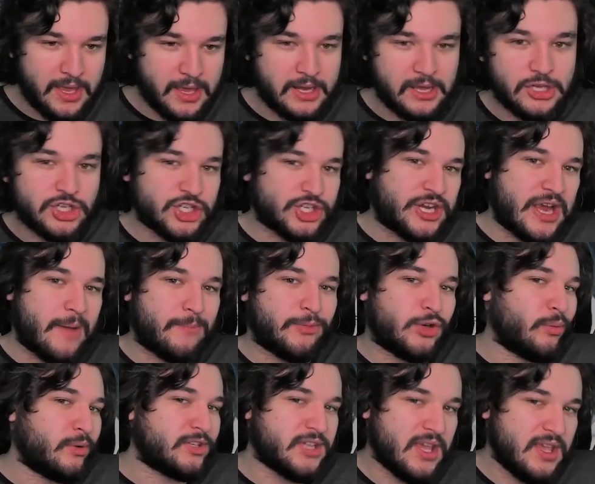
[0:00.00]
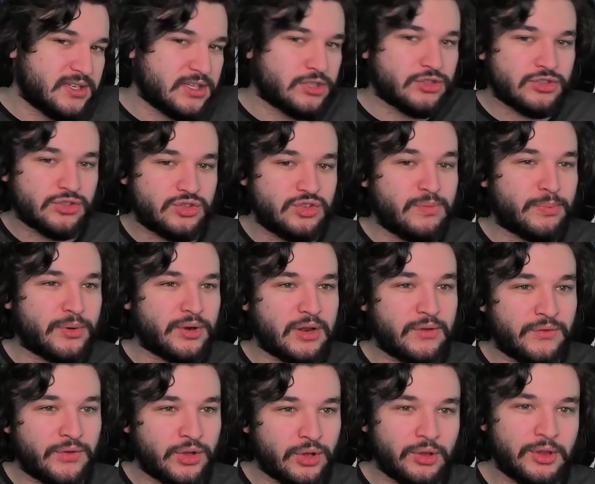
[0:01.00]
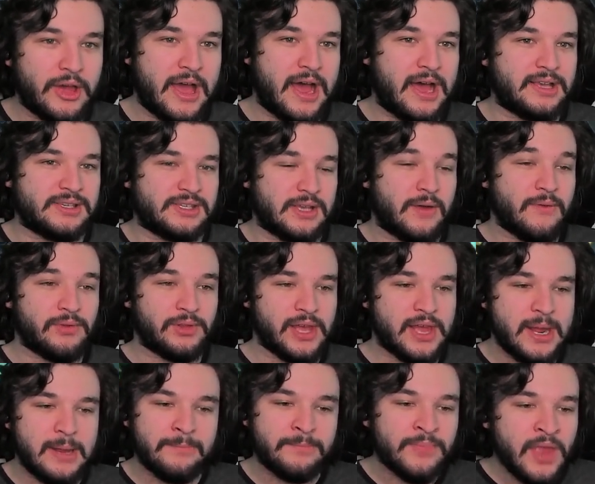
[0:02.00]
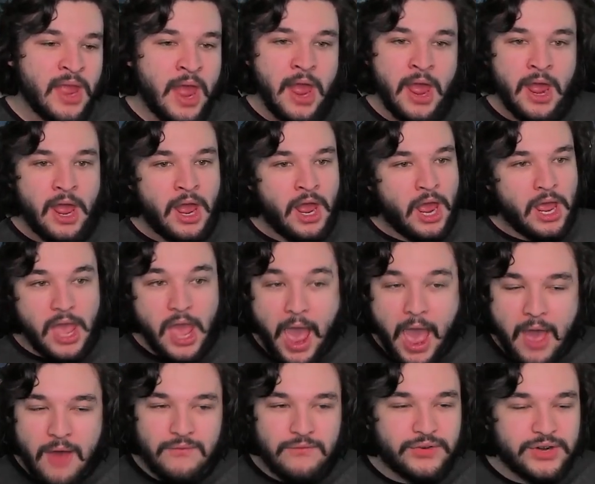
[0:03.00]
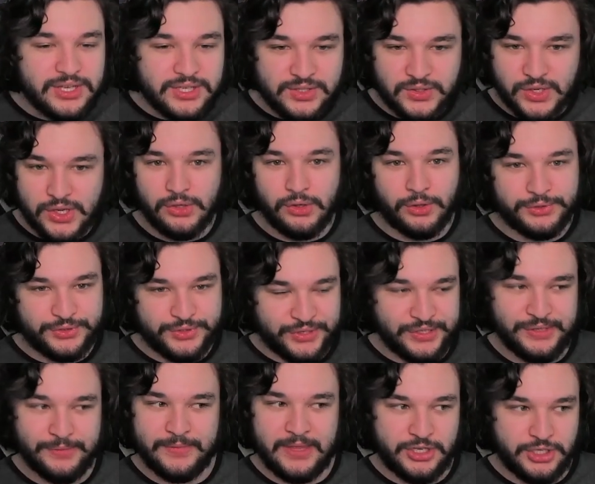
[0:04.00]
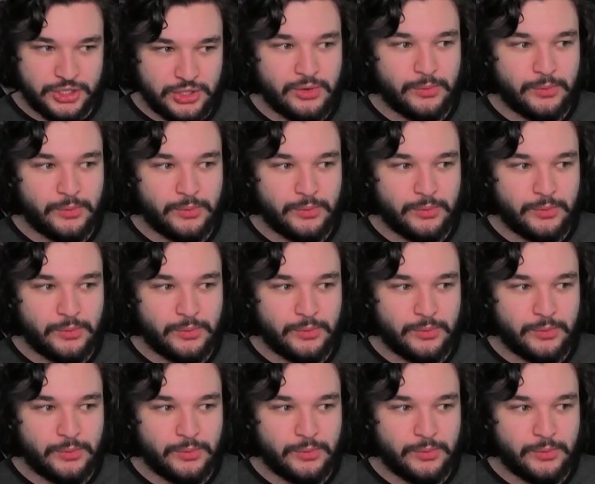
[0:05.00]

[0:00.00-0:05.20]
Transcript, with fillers: in each chapter, which isn't super difficult as of late, every single team that you